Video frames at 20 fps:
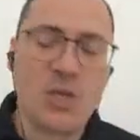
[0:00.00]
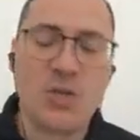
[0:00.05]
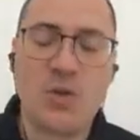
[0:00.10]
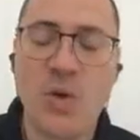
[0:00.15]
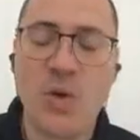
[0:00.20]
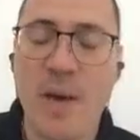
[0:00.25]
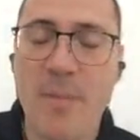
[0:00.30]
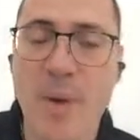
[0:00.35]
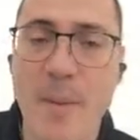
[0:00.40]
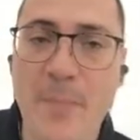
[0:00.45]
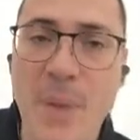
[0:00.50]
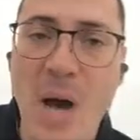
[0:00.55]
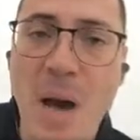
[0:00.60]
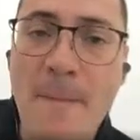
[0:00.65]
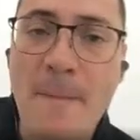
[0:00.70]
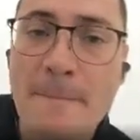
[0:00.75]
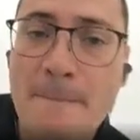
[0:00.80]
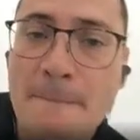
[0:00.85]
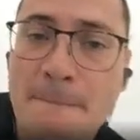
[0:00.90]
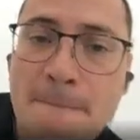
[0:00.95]
You have a
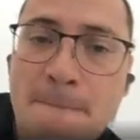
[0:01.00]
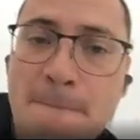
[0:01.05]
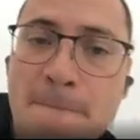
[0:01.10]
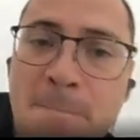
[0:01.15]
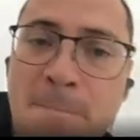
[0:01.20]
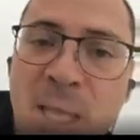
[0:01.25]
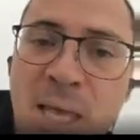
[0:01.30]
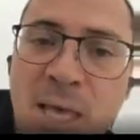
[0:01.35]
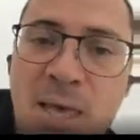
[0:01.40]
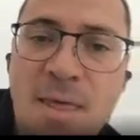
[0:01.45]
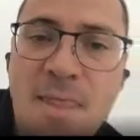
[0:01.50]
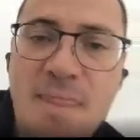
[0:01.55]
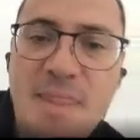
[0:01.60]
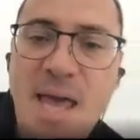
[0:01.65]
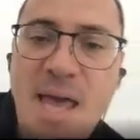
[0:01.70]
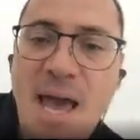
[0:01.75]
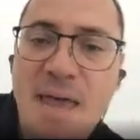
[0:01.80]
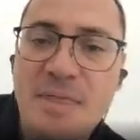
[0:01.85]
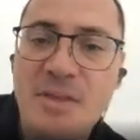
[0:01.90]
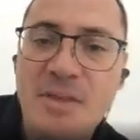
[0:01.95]
POM
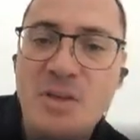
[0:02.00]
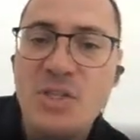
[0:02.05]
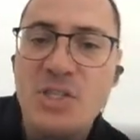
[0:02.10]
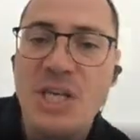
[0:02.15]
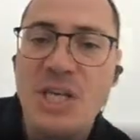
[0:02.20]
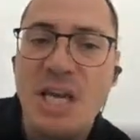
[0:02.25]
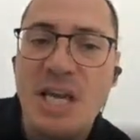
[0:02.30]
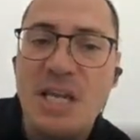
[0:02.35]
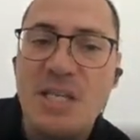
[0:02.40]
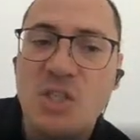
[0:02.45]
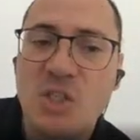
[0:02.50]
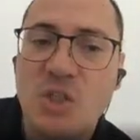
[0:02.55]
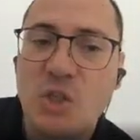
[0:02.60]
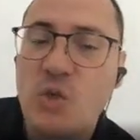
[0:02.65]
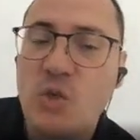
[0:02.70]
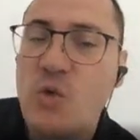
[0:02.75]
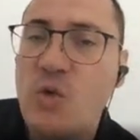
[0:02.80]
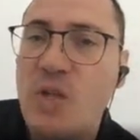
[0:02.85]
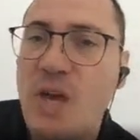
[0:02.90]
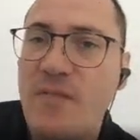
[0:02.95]
that contains
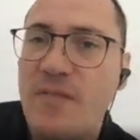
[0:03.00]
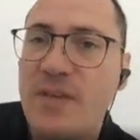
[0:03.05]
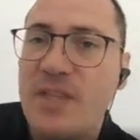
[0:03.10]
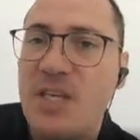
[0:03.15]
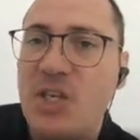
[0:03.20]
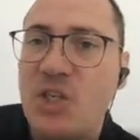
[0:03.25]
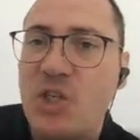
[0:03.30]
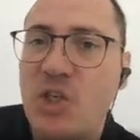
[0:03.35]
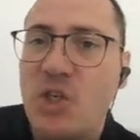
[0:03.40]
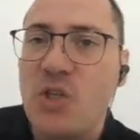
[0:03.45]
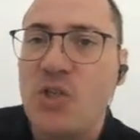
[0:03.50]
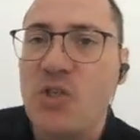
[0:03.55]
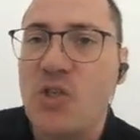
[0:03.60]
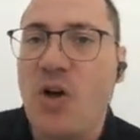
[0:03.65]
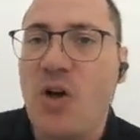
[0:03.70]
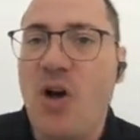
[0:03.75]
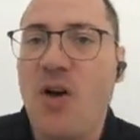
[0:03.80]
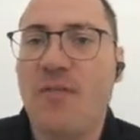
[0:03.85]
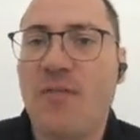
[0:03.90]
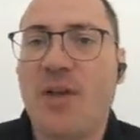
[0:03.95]
2 definitions
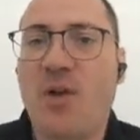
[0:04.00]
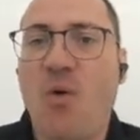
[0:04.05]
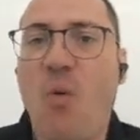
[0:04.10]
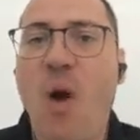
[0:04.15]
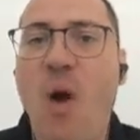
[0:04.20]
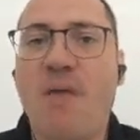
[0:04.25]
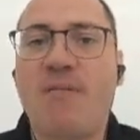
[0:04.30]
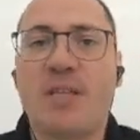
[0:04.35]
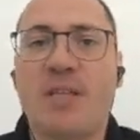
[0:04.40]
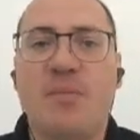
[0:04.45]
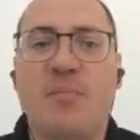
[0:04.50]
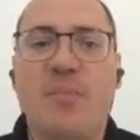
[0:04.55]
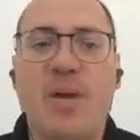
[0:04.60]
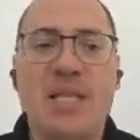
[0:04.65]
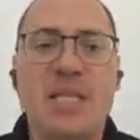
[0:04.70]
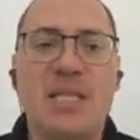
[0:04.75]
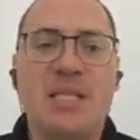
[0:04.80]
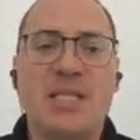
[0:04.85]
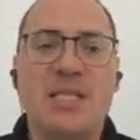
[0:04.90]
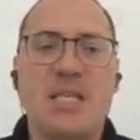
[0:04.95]
of the Guava
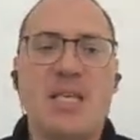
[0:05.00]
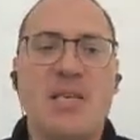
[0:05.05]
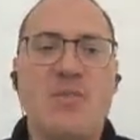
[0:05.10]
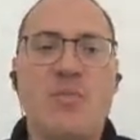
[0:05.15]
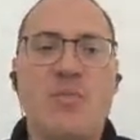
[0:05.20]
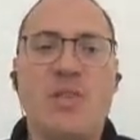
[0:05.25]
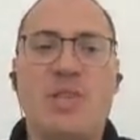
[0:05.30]
dependency with